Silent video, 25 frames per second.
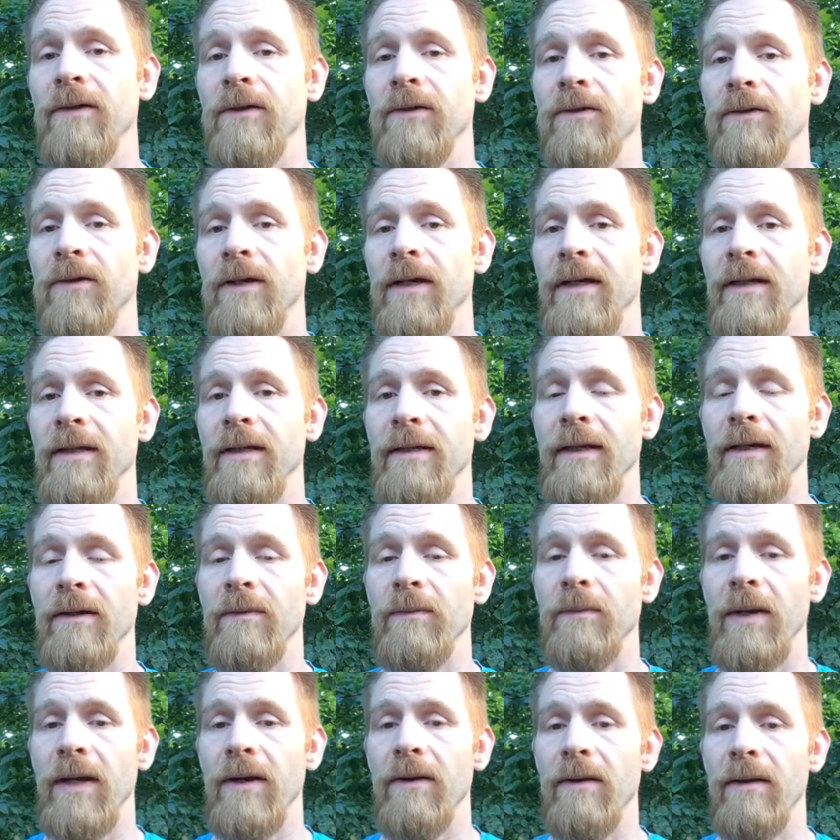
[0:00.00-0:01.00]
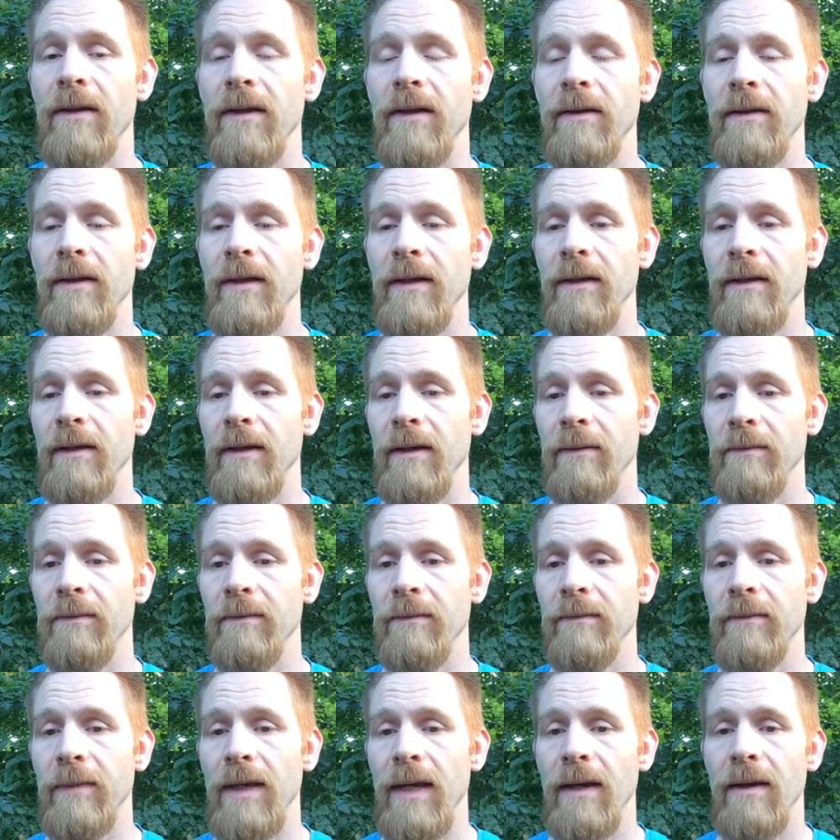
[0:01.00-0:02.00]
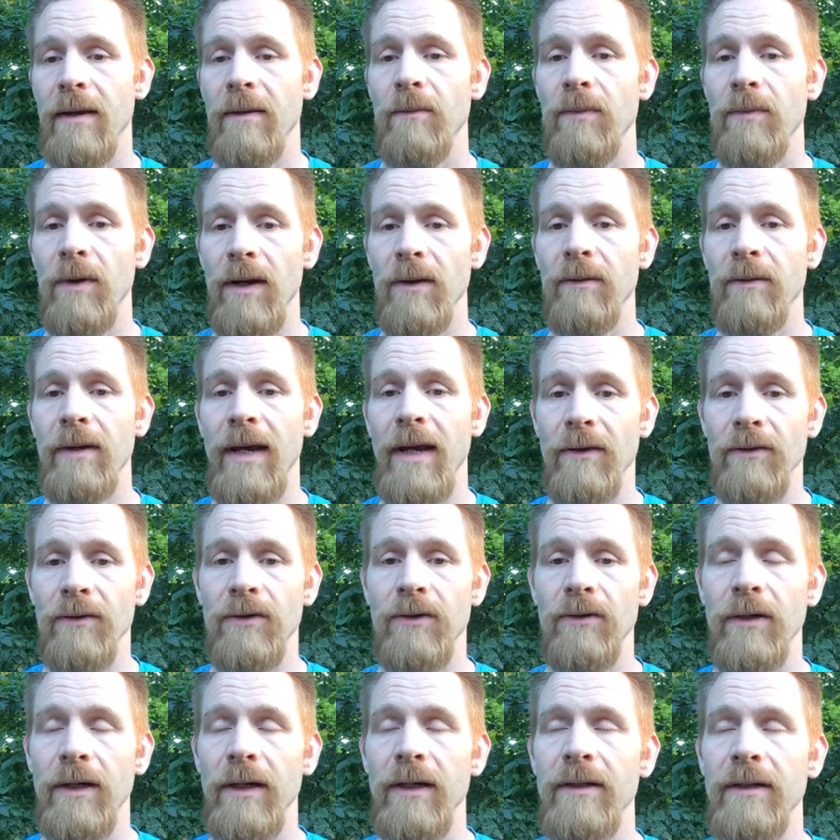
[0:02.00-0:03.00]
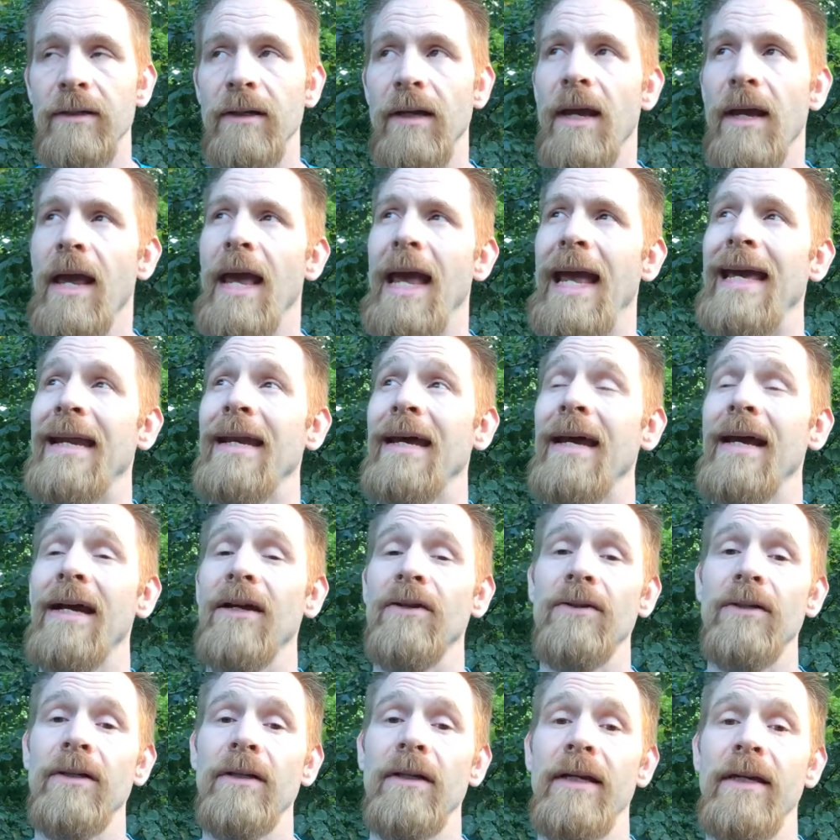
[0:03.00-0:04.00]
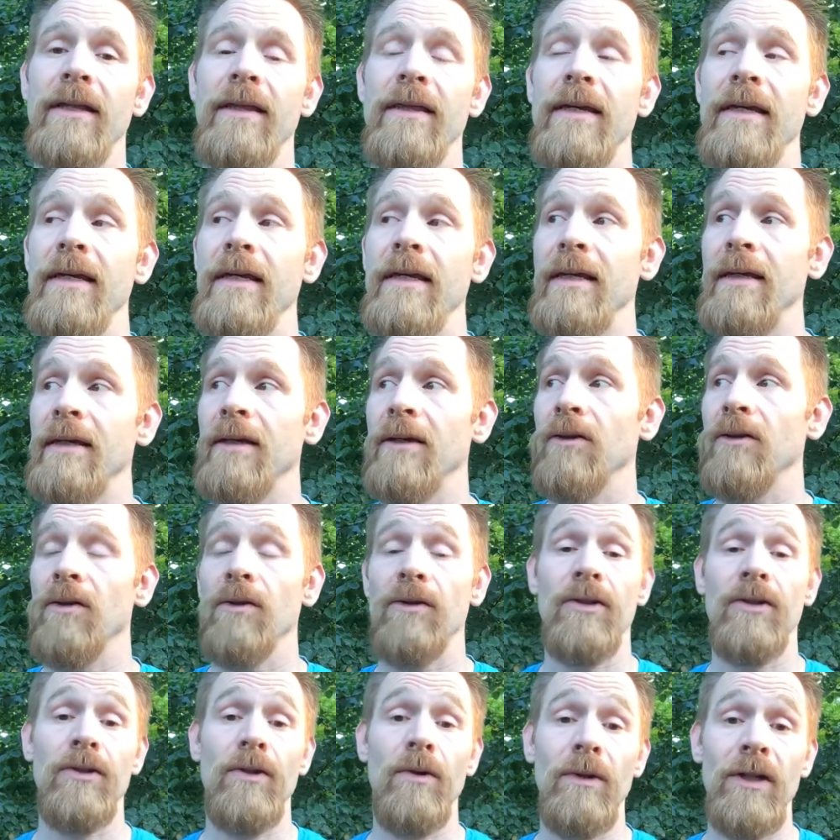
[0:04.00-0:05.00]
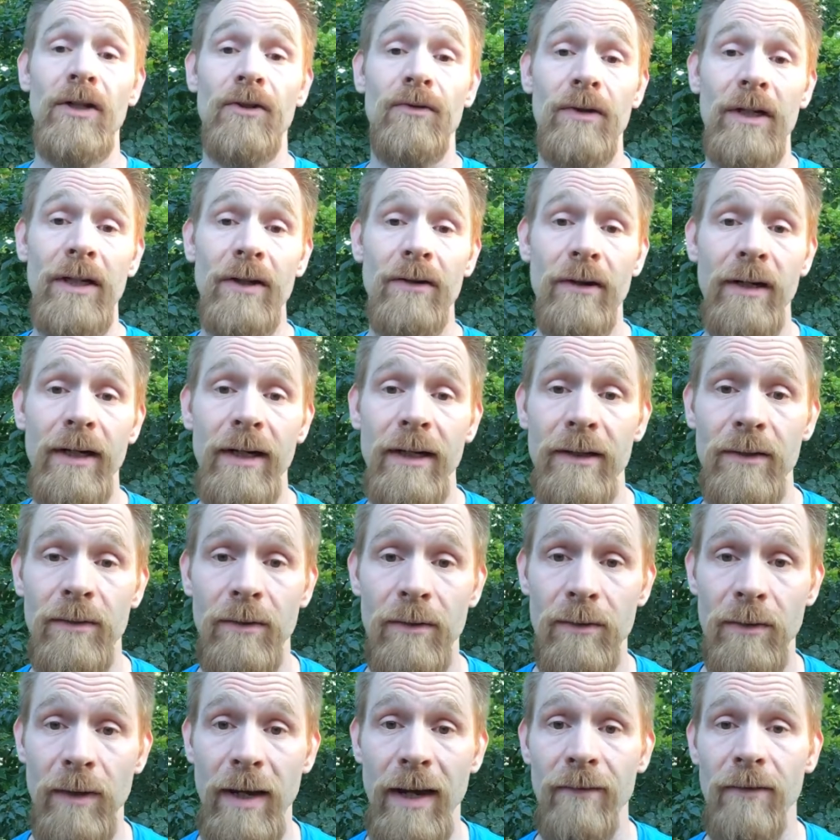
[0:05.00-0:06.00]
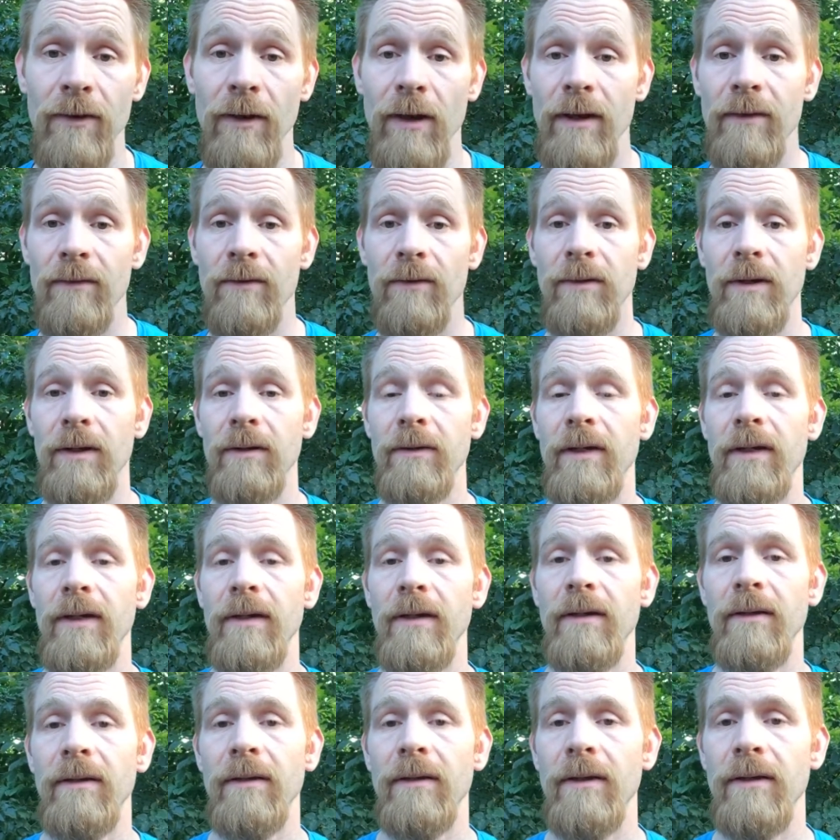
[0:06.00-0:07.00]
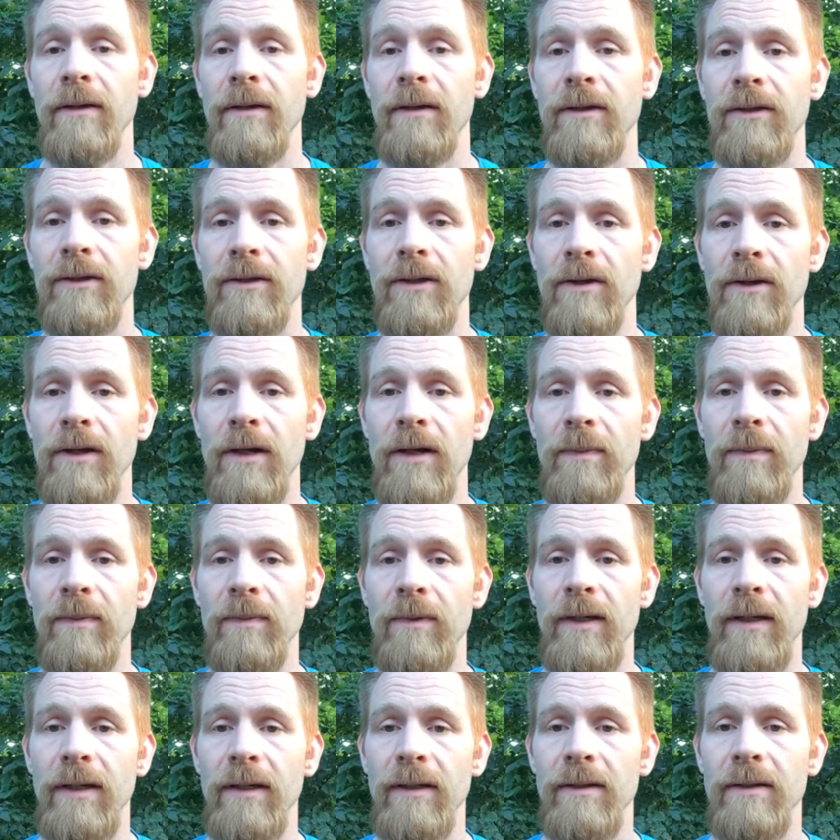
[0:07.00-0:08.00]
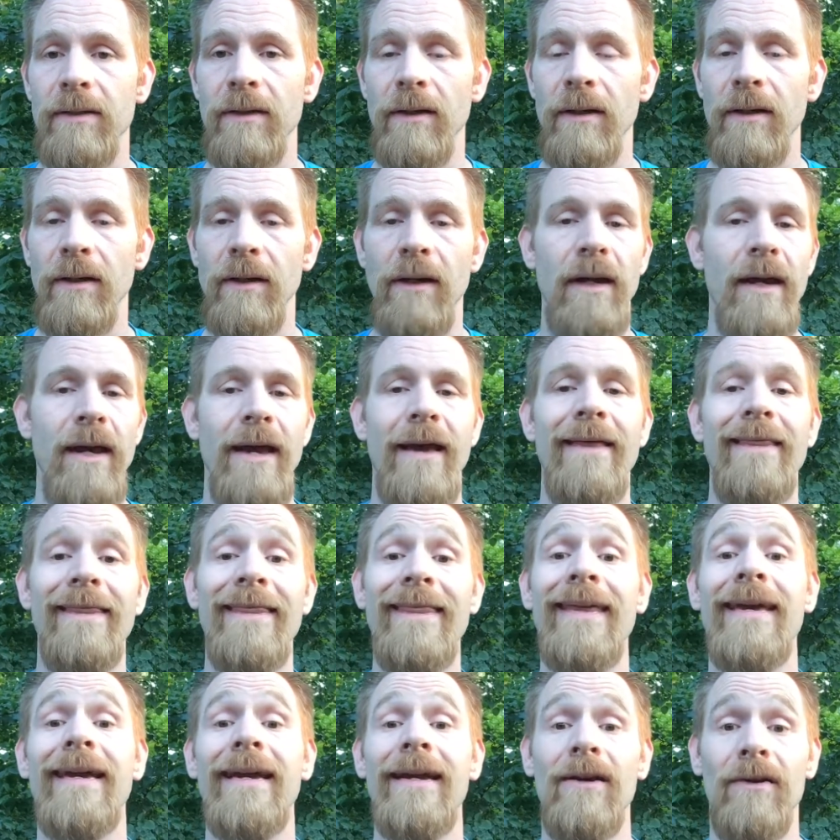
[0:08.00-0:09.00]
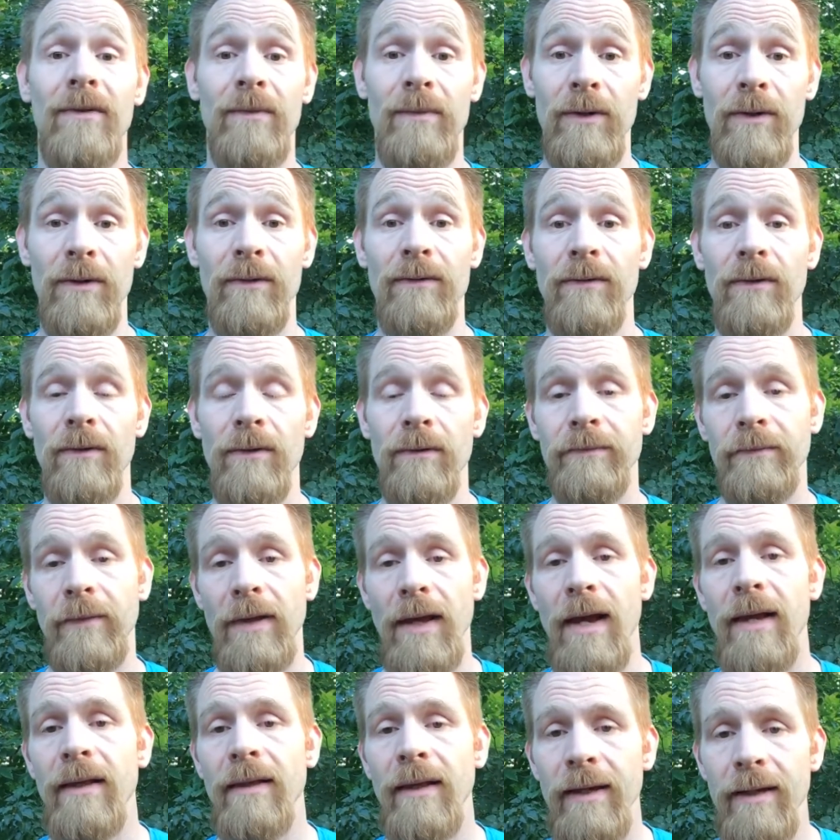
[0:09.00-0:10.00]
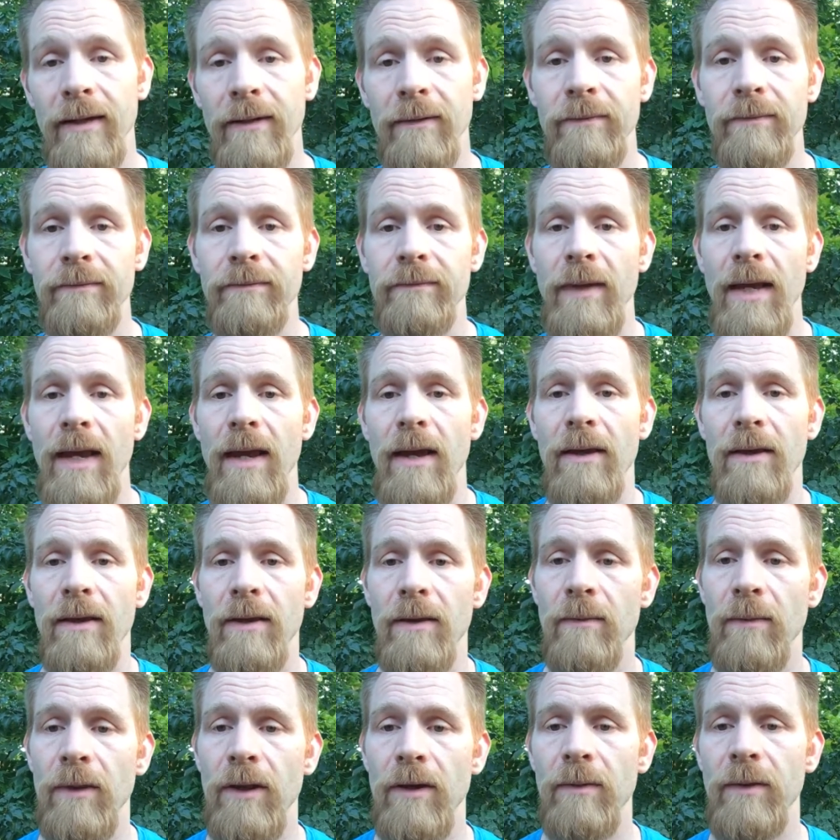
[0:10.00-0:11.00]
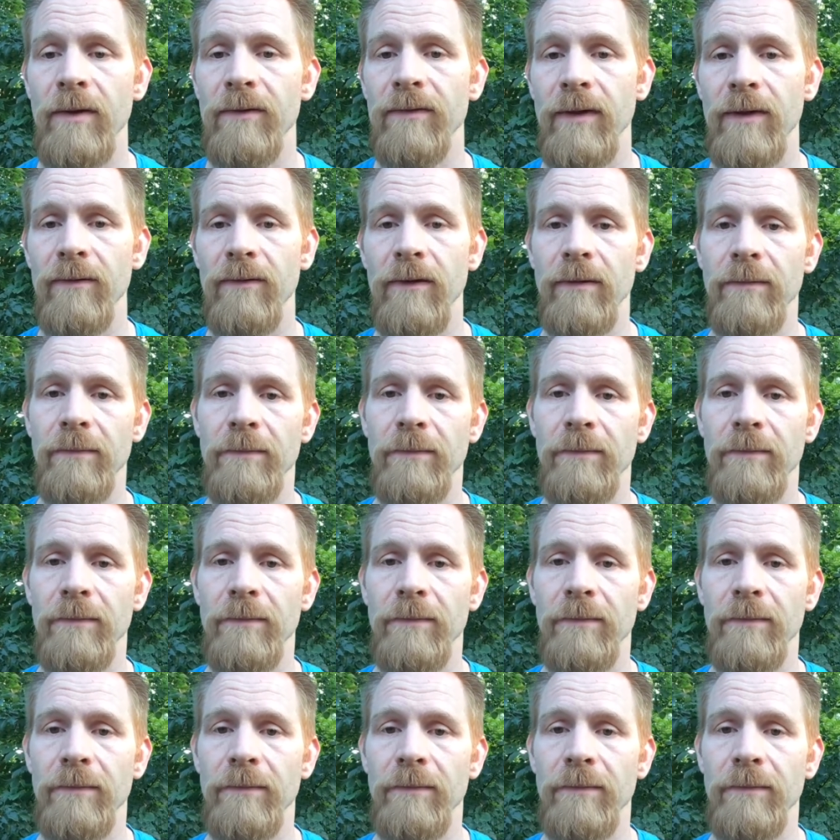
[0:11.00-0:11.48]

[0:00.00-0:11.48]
crickets sound better than the brown house crickets. And I actually like the snowy tree crickets, which we have a lot of around here. They're going to start up when it gets dark. They are beautiful. I like them. They're my favorite.